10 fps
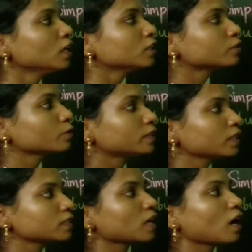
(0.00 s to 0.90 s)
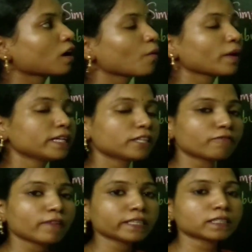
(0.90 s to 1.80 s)
So this acquired
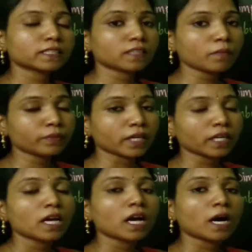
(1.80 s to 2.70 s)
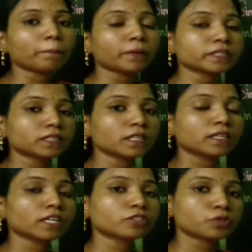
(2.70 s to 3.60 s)
reflex is something a person
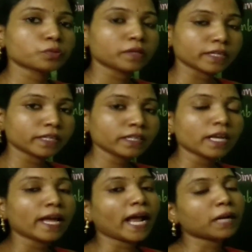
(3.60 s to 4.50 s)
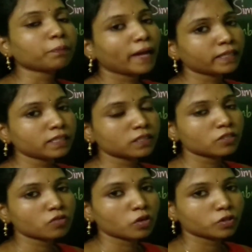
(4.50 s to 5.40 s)
needs to learn and practice
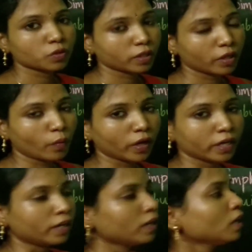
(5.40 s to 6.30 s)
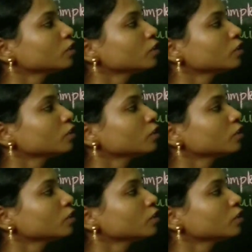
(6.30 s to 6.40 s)
is also required.